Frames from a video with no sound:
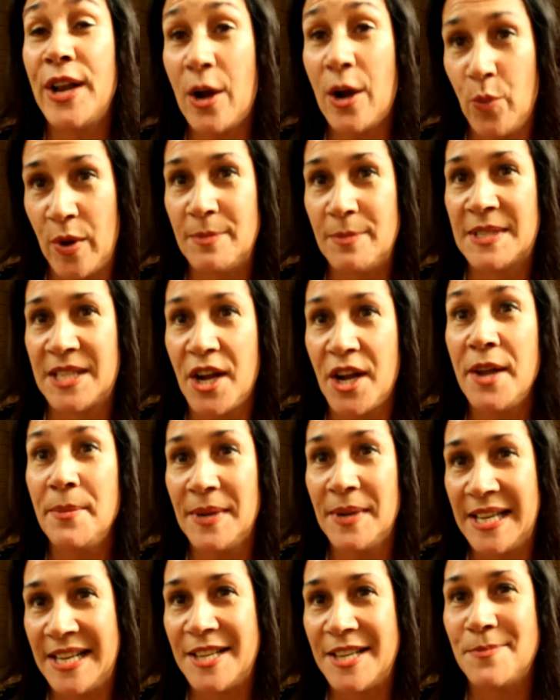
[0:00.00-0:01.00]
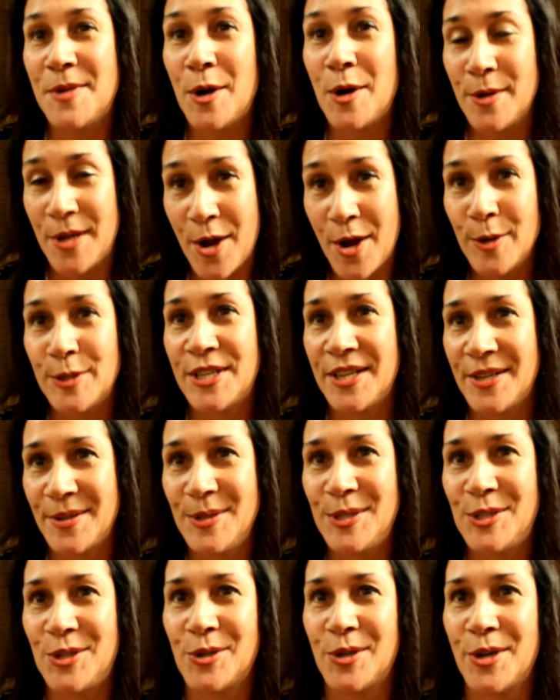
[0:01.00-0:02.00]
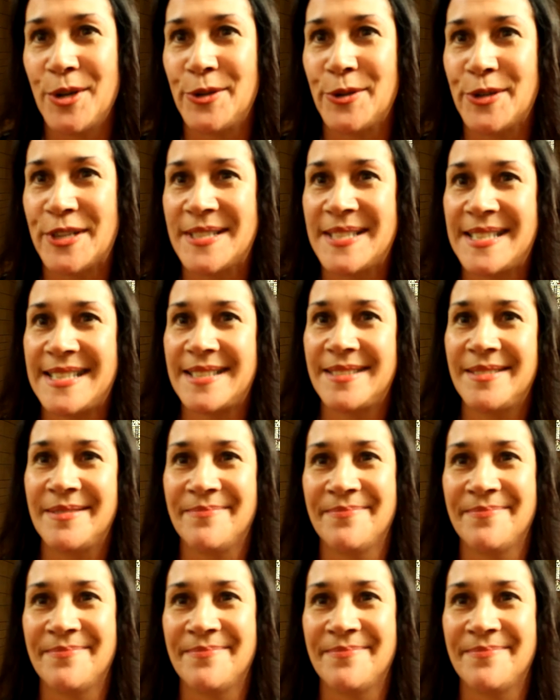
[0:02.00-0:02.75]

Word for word: On our website, millenniumhotels.co.nz.